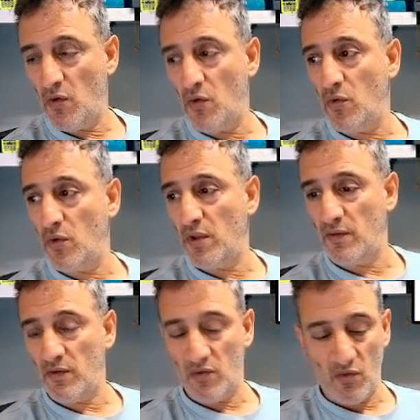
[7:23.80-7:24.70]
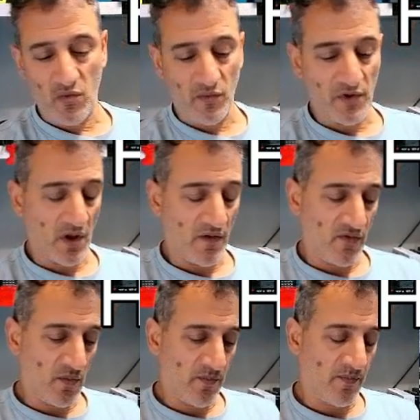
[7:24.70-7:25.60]
or or you know
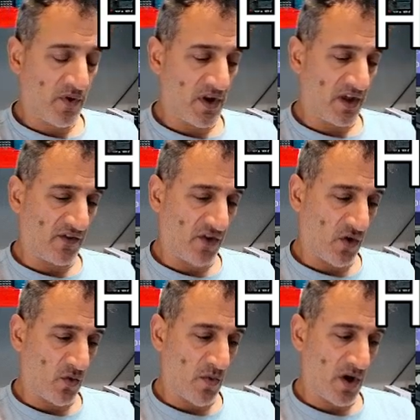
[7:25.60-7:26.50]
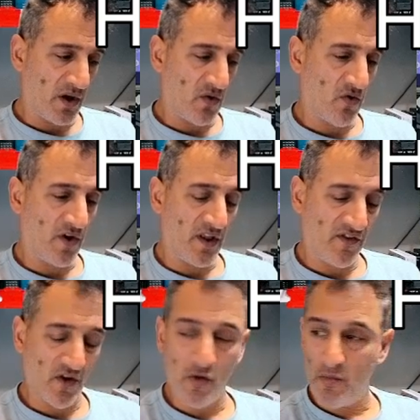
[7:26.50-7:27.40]
if you put an external mic or an
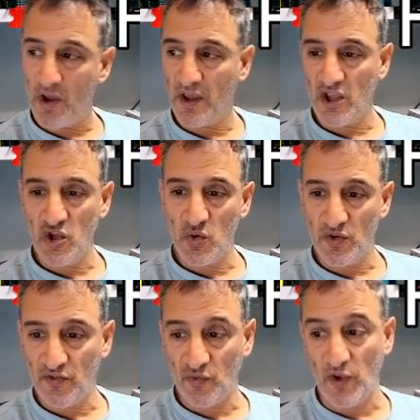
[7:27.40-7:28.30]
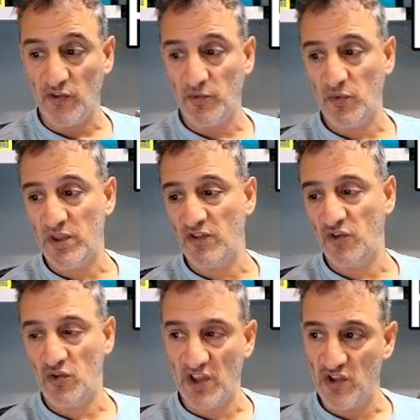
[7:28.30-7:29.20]
internal mic you can switch between the
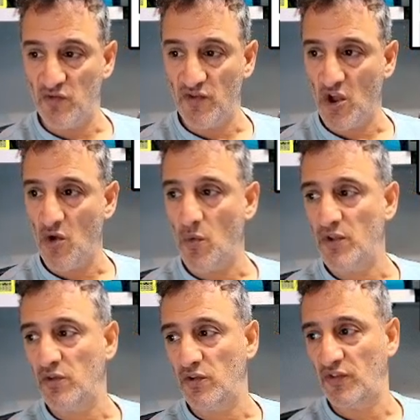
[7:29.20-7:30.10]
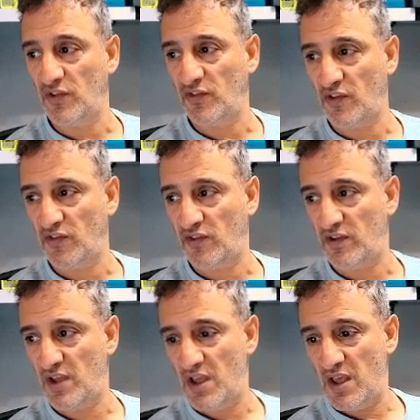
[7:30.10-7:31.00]
two and then you know when you're using
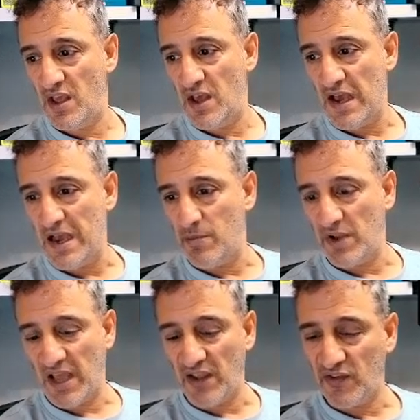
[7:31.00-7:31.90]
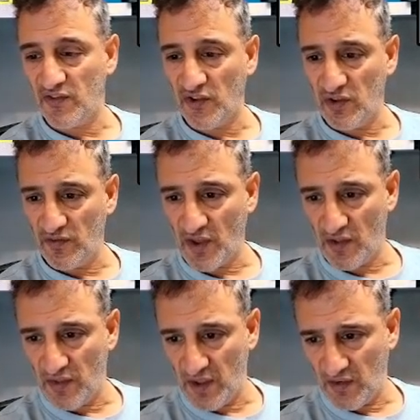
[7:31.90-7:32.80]
certain applications that you've
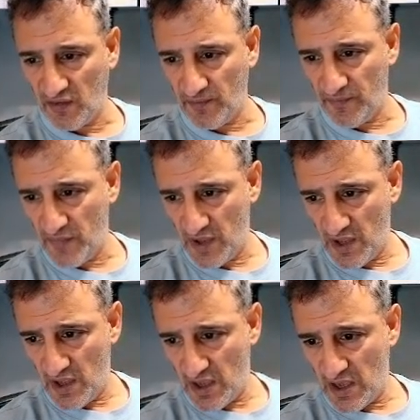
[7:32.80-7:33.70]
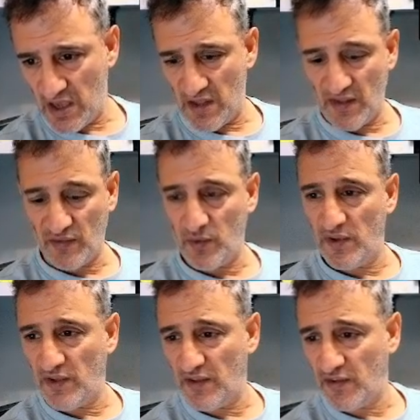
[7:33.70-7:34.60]
done this uh, and that's
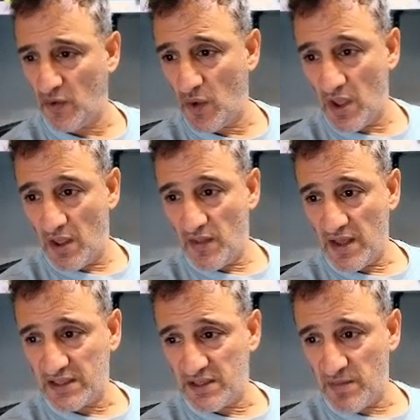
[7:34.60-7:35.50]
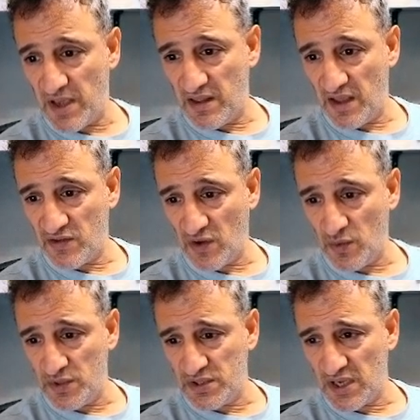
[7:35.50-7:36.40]
what it says so that's the main thing so
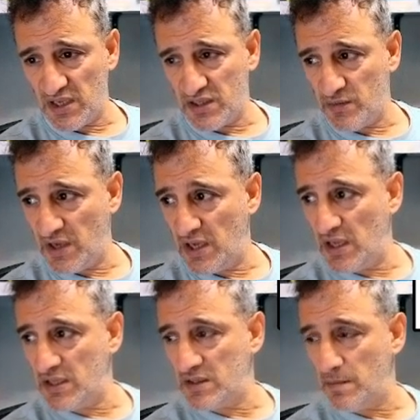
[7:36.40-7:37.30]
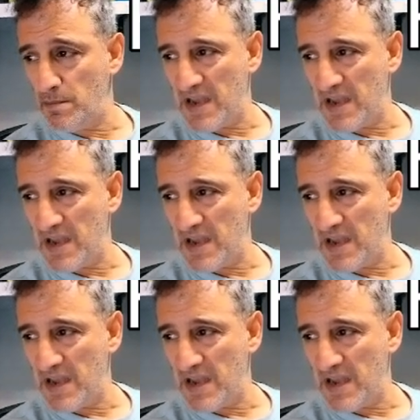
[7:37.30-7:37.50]
i would say to me it's a